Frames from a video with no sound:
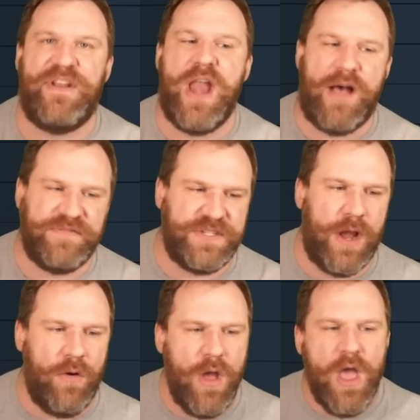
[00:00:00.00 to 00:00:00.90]
enough.
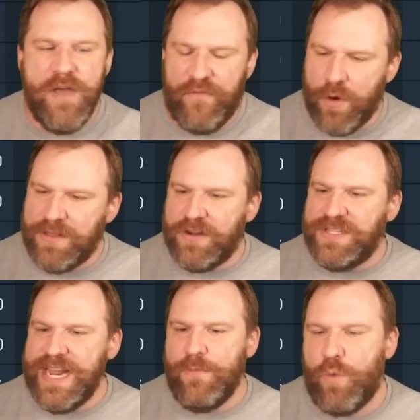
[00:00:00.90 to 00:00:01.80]
So
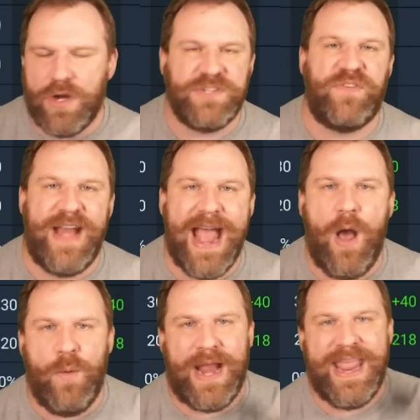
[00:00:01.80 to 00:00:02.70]
413 works for
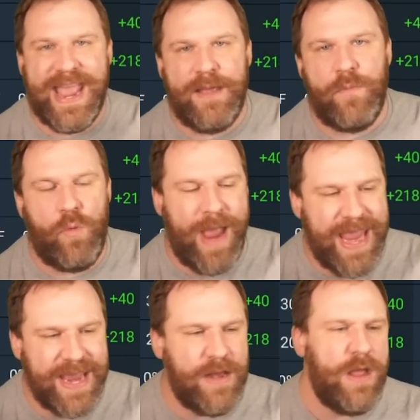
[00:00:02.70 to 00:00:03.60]
now. When I get him
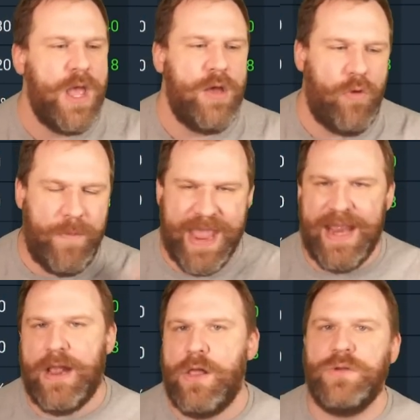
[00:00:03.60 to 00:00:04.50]
awakened, we'll be
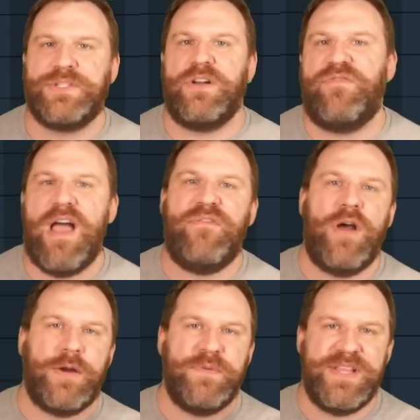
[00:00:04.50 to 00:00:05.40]
getting closer to
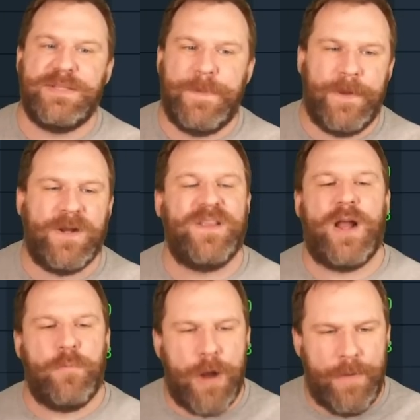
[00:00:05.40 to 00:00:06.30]
500 with this build, and then
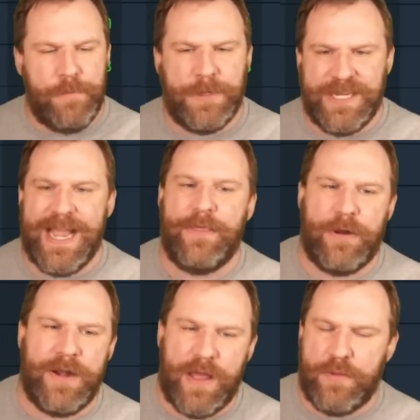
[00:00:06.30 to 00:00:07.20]
I'll probably put
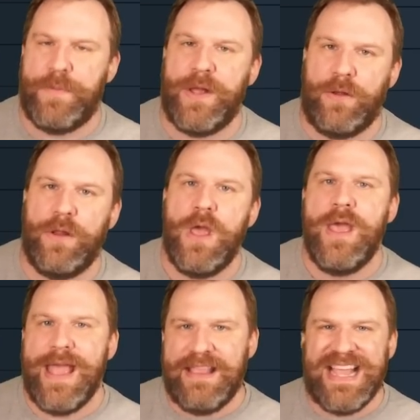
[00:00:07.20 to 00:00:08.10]
together another build
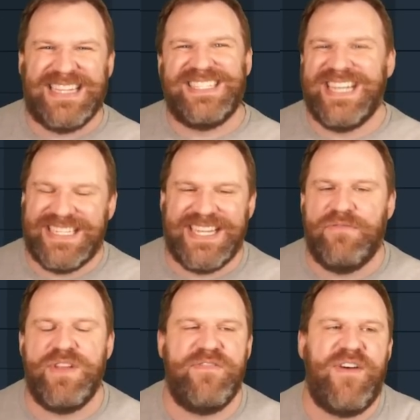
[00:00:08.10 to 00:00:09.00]
at that
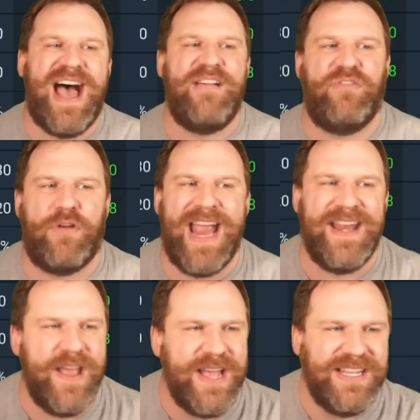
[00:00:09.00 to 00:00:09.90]
675
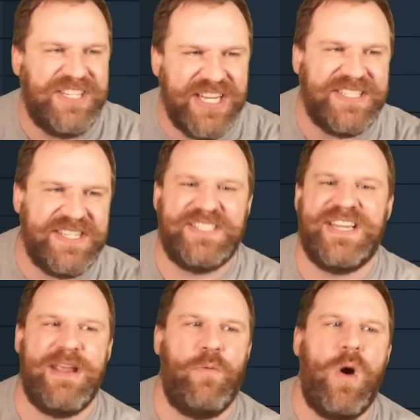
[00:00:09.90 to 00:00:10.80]
rate just to
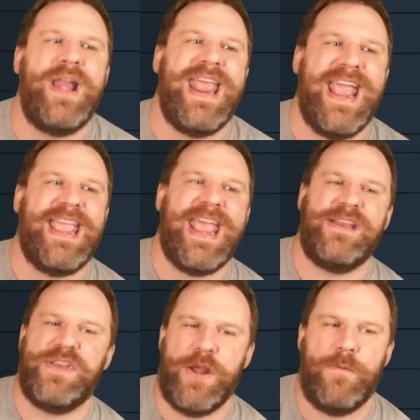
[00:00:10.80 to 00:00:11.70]
see what it
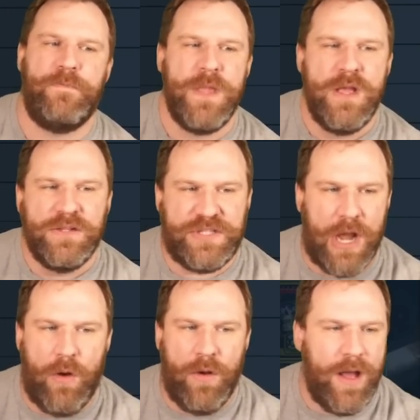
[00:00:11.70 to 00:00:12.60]
can do.
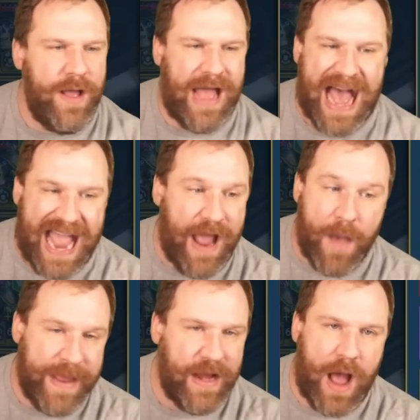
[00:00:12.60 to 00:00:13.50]
So
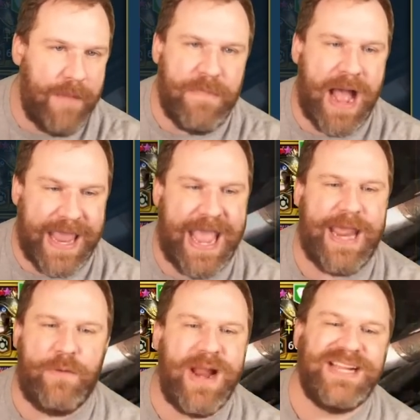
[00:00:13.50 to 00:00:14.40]
I mean, I'm not
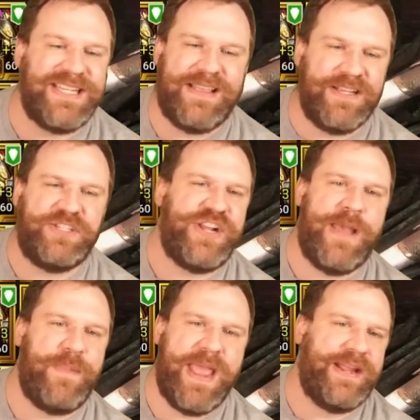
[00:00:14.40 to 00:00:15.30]
kidding when I say this
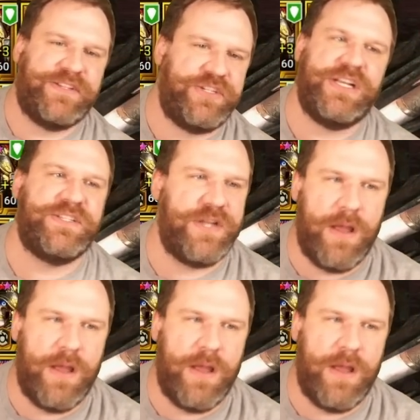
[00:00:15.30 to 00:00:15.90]
champion is just